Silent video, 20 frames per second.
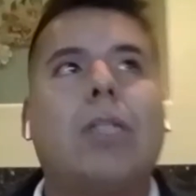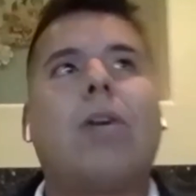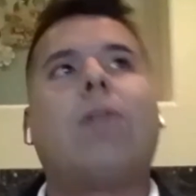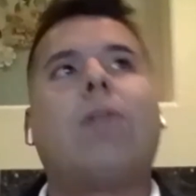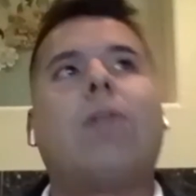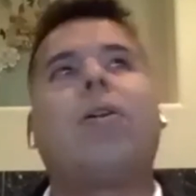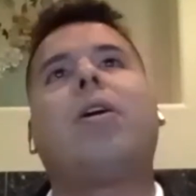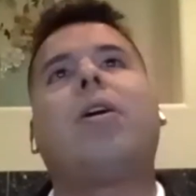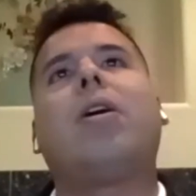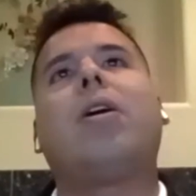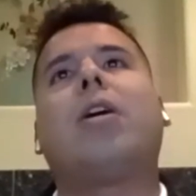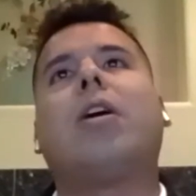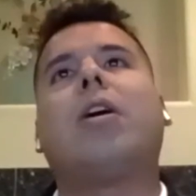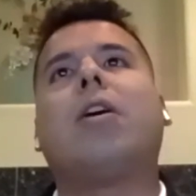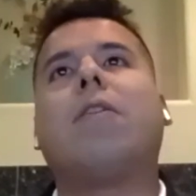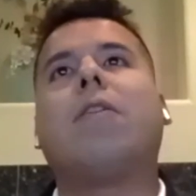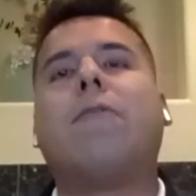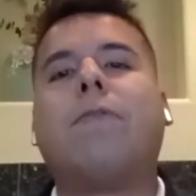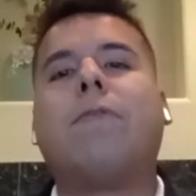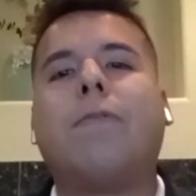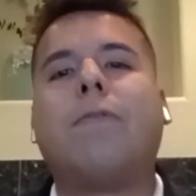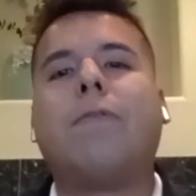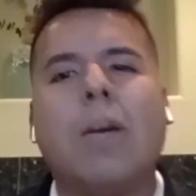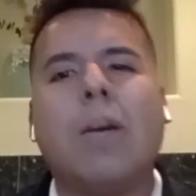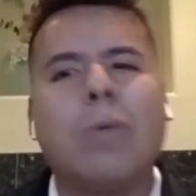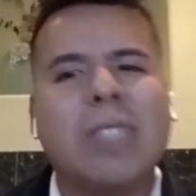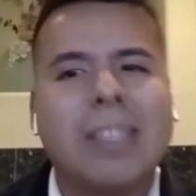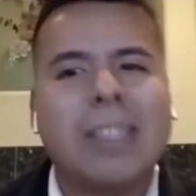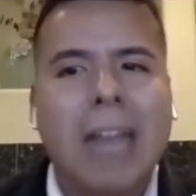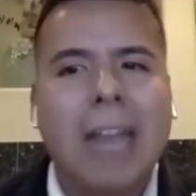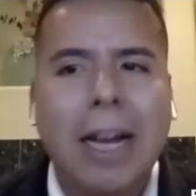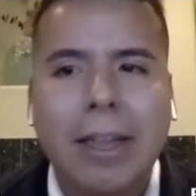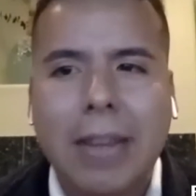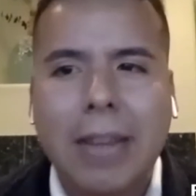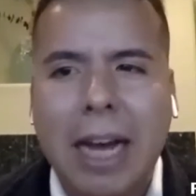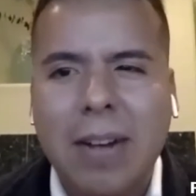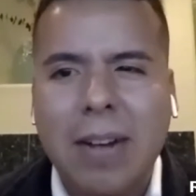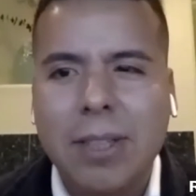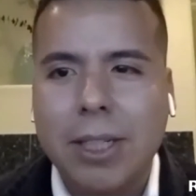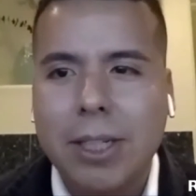total of it was nine
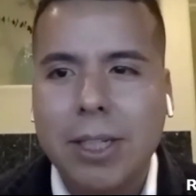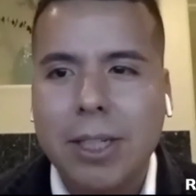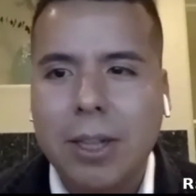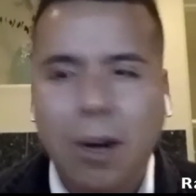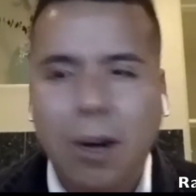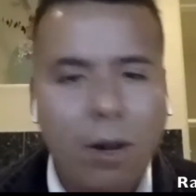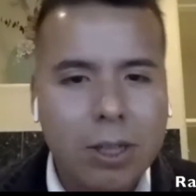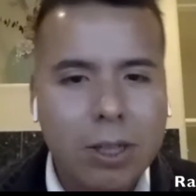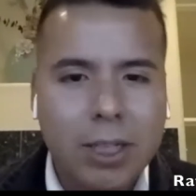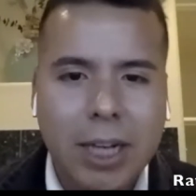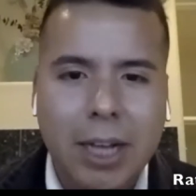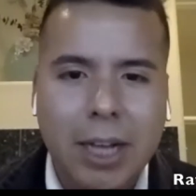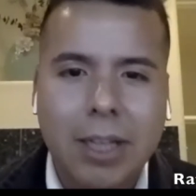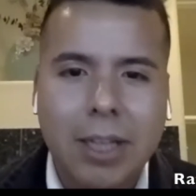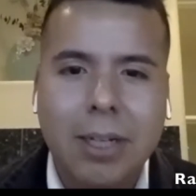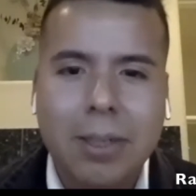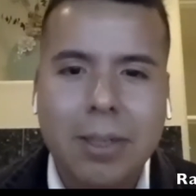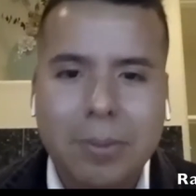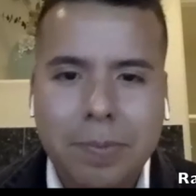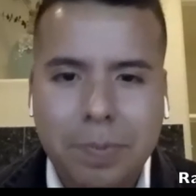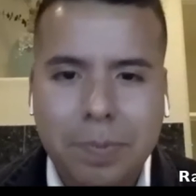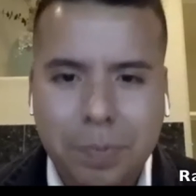thousand altogether.